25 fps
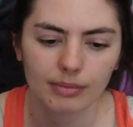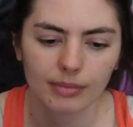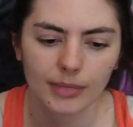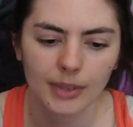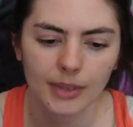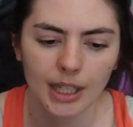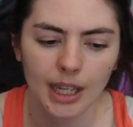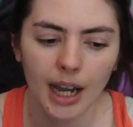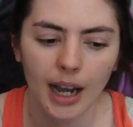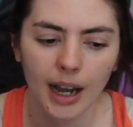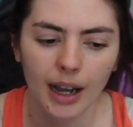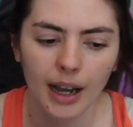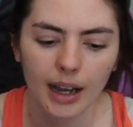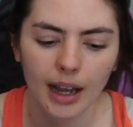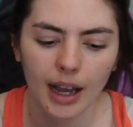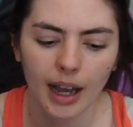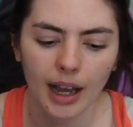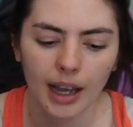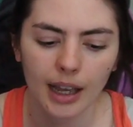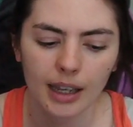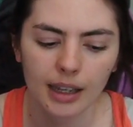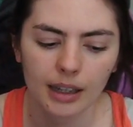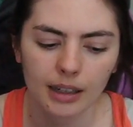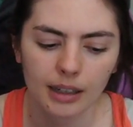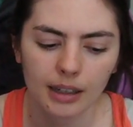yeah,
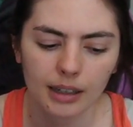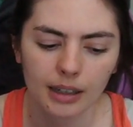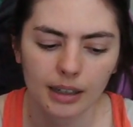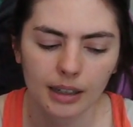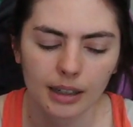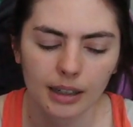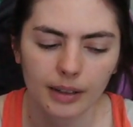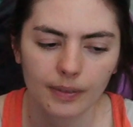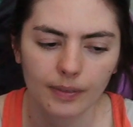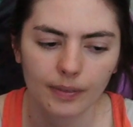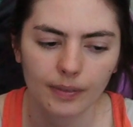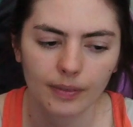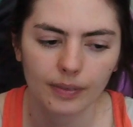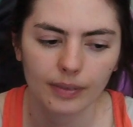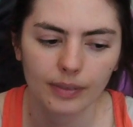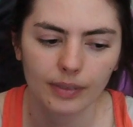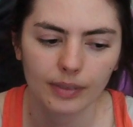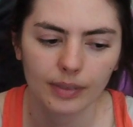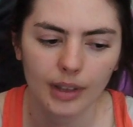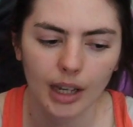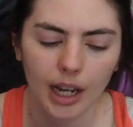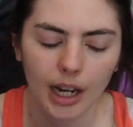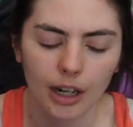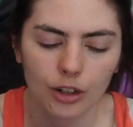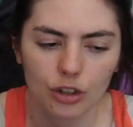I uh,
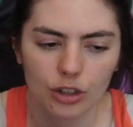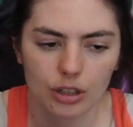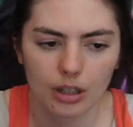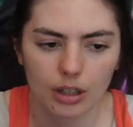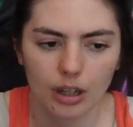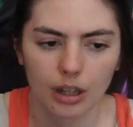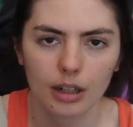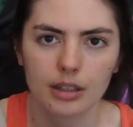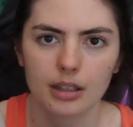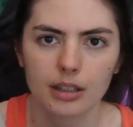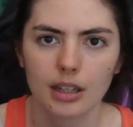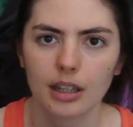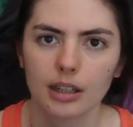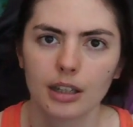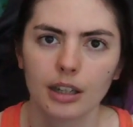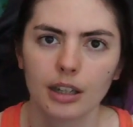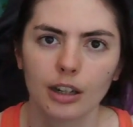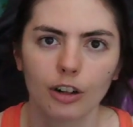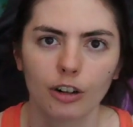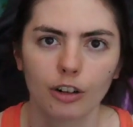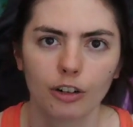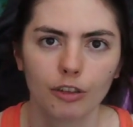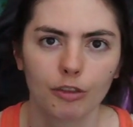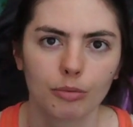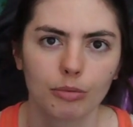I just got to take
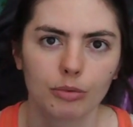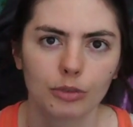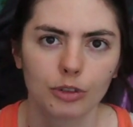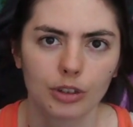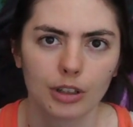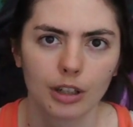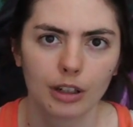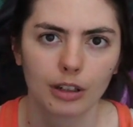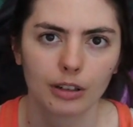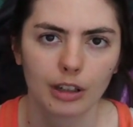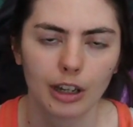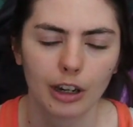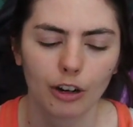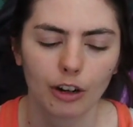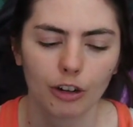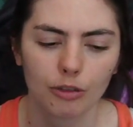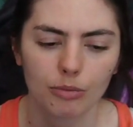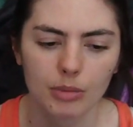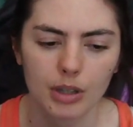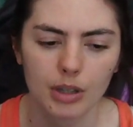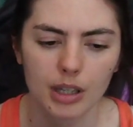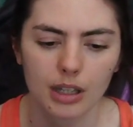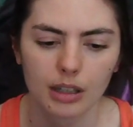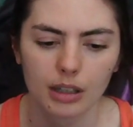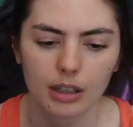care of take care of
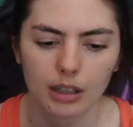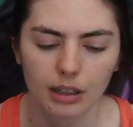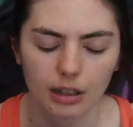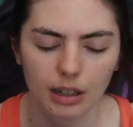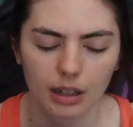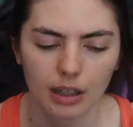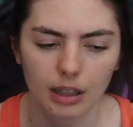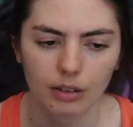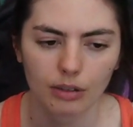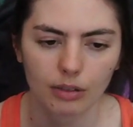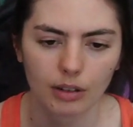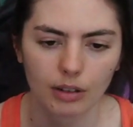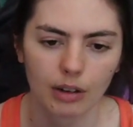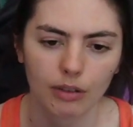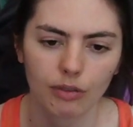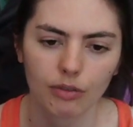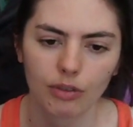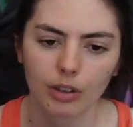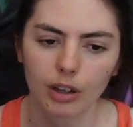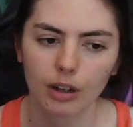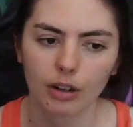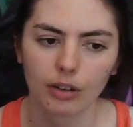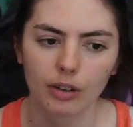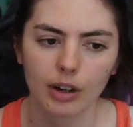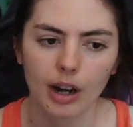me and and and
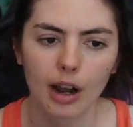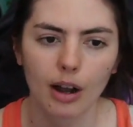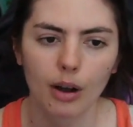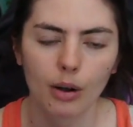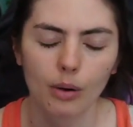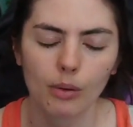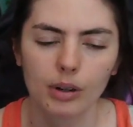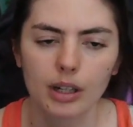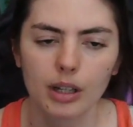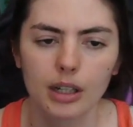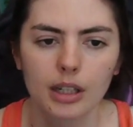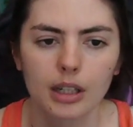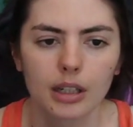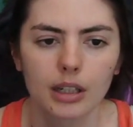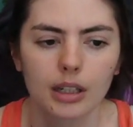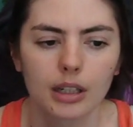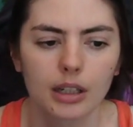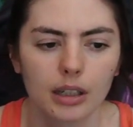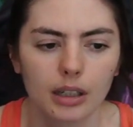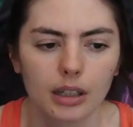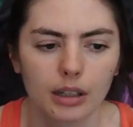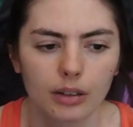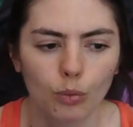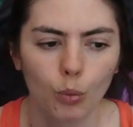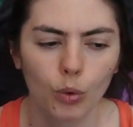figure out
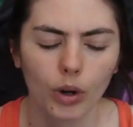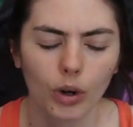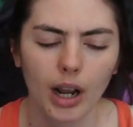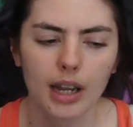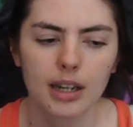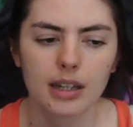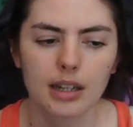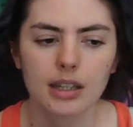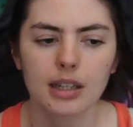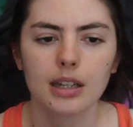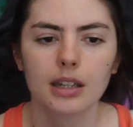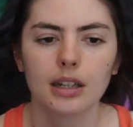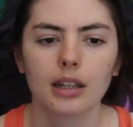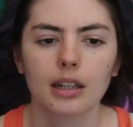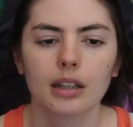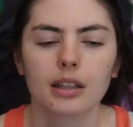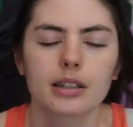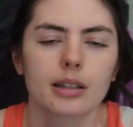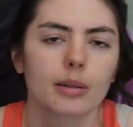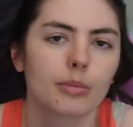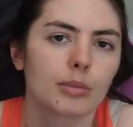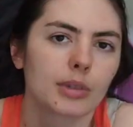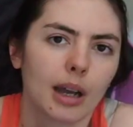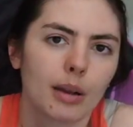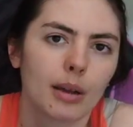what I need. And
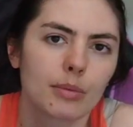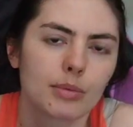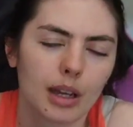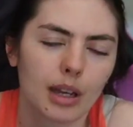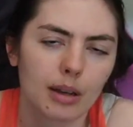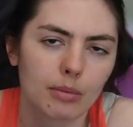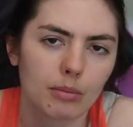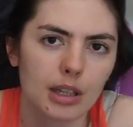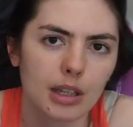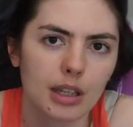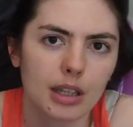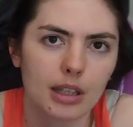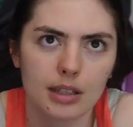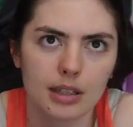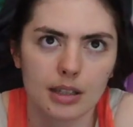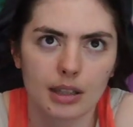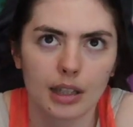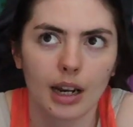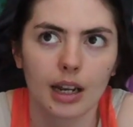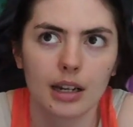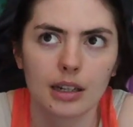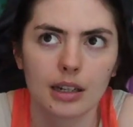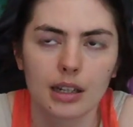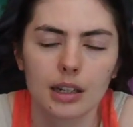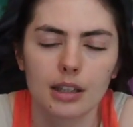sometimes that means that
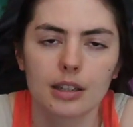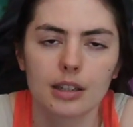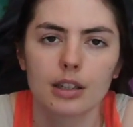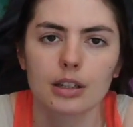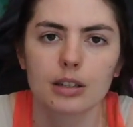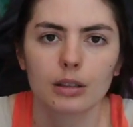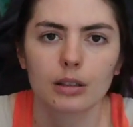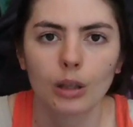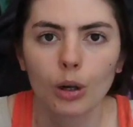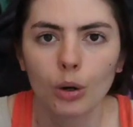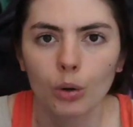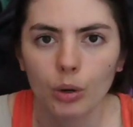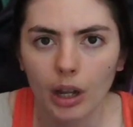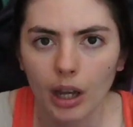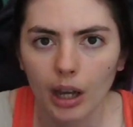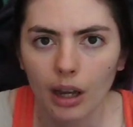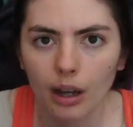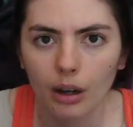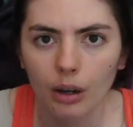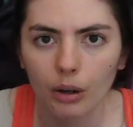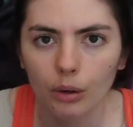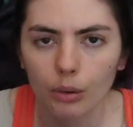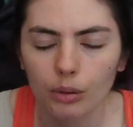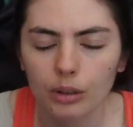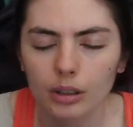I need to slow
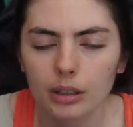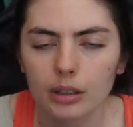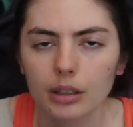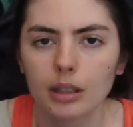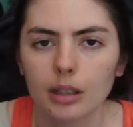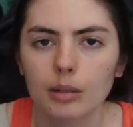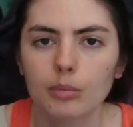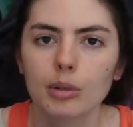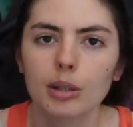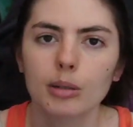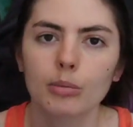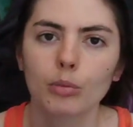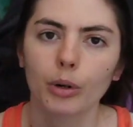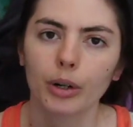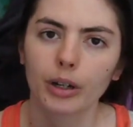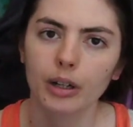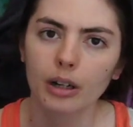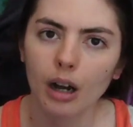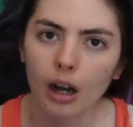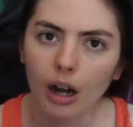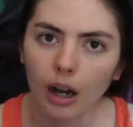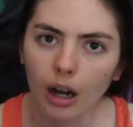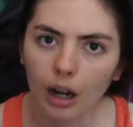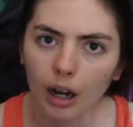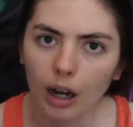down and be more
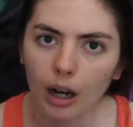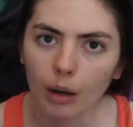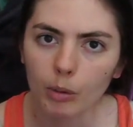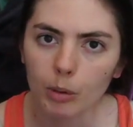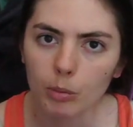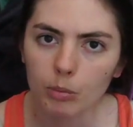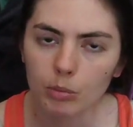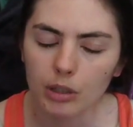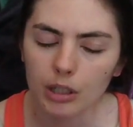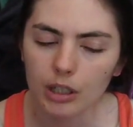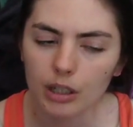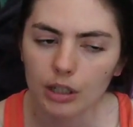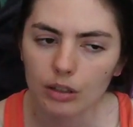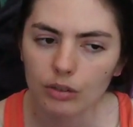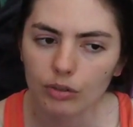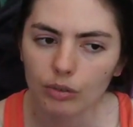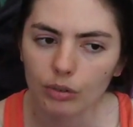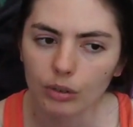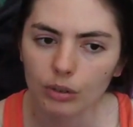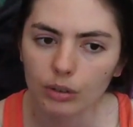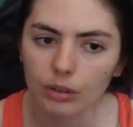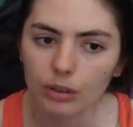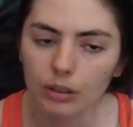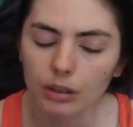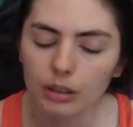calm and
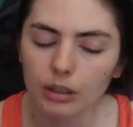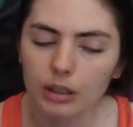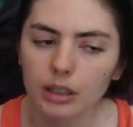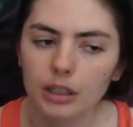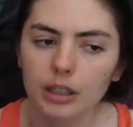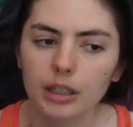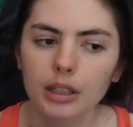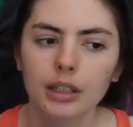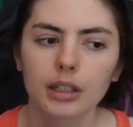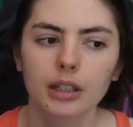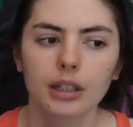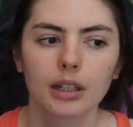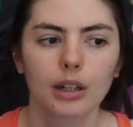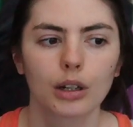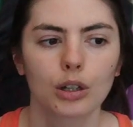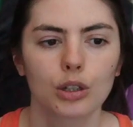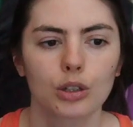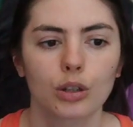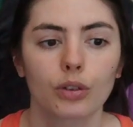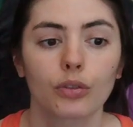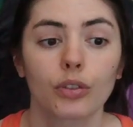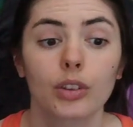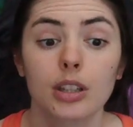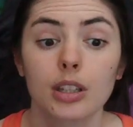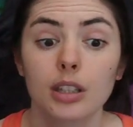peaceful. So
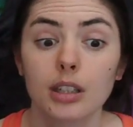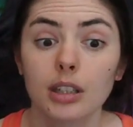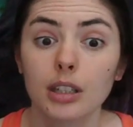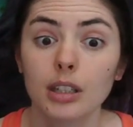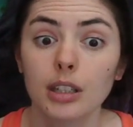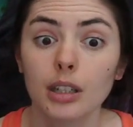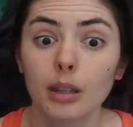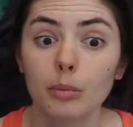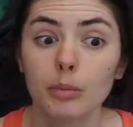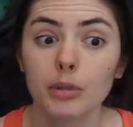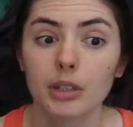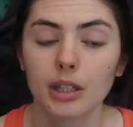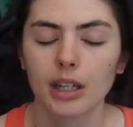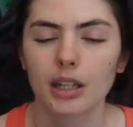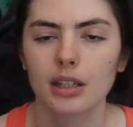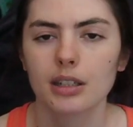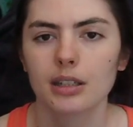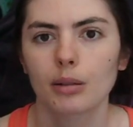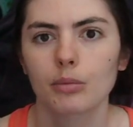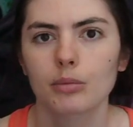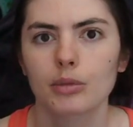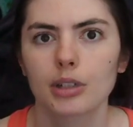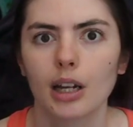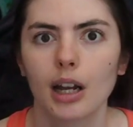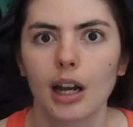if it seems like
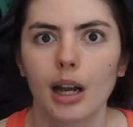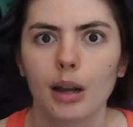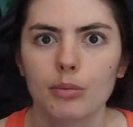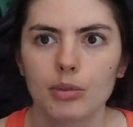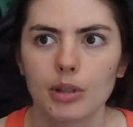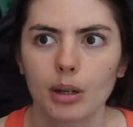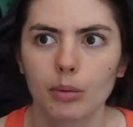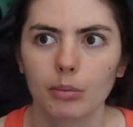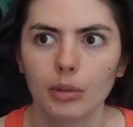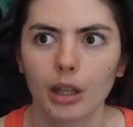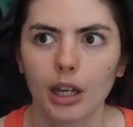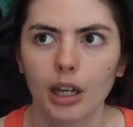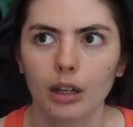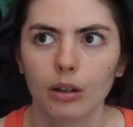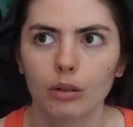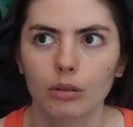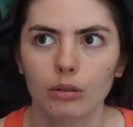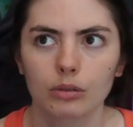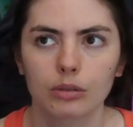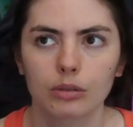sometimes I'm like